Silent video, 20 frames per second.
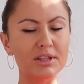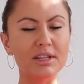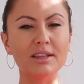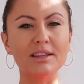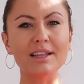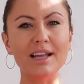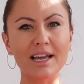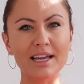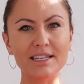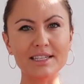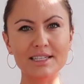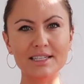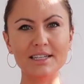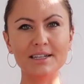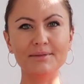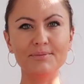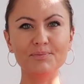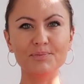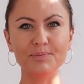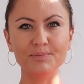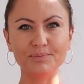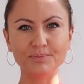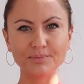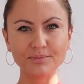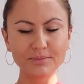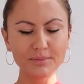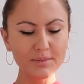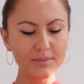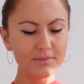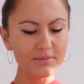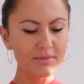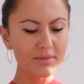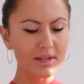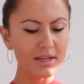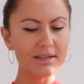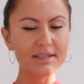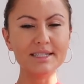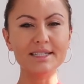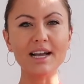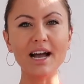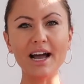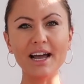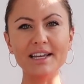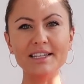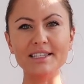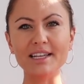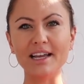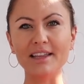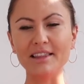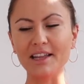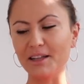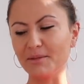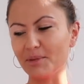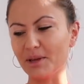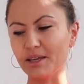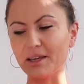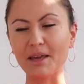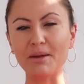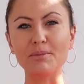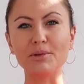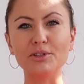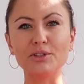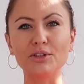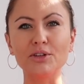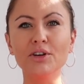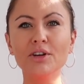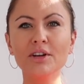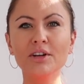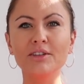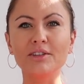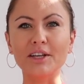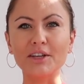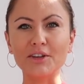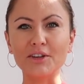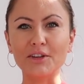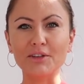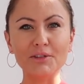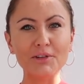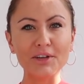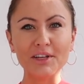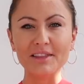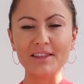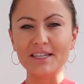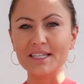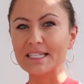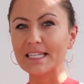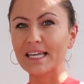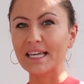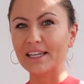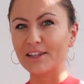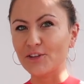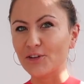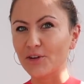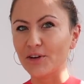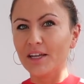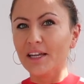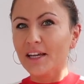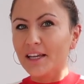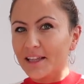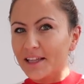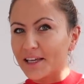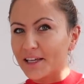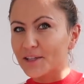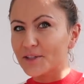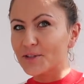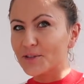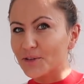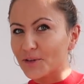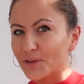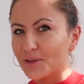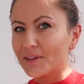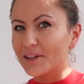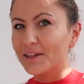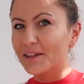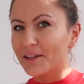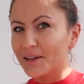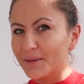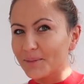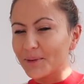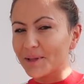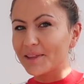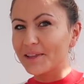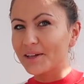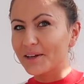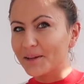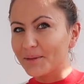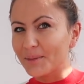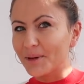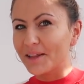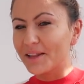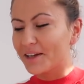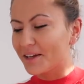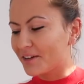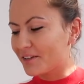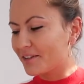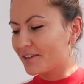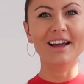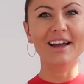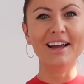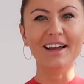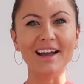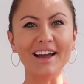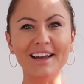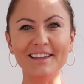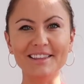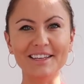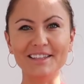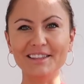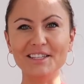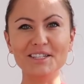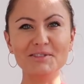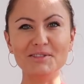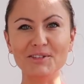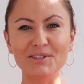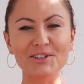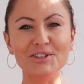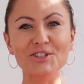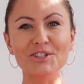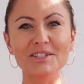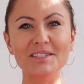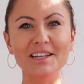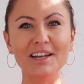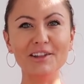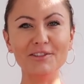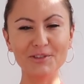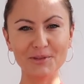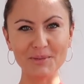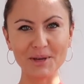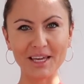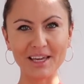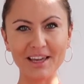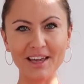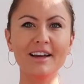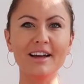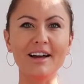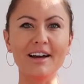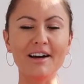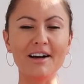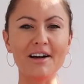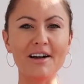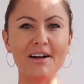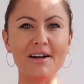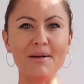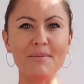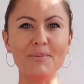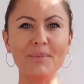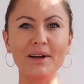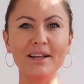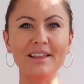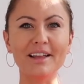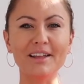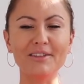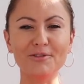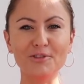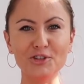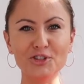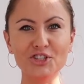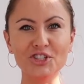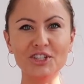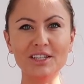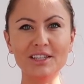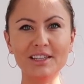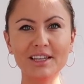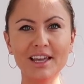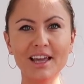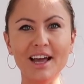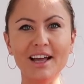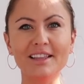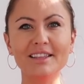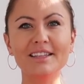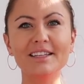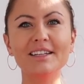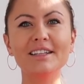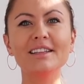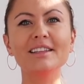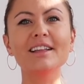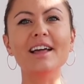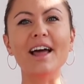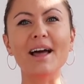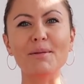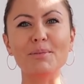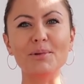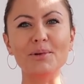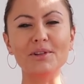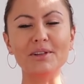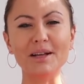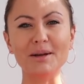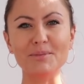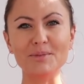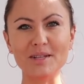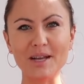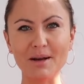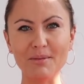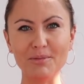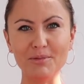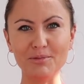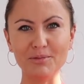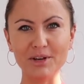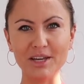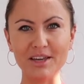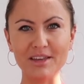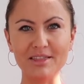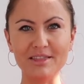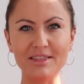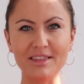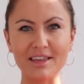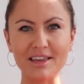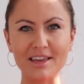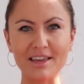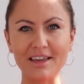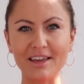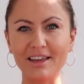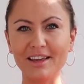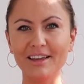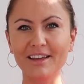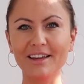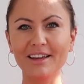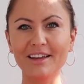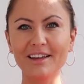a nice size, and not being able to, like, you know, look at this like a toy, look and scroll a little bit, little. I think this phone is just not for me. But unfortunately, until Apple comes up with the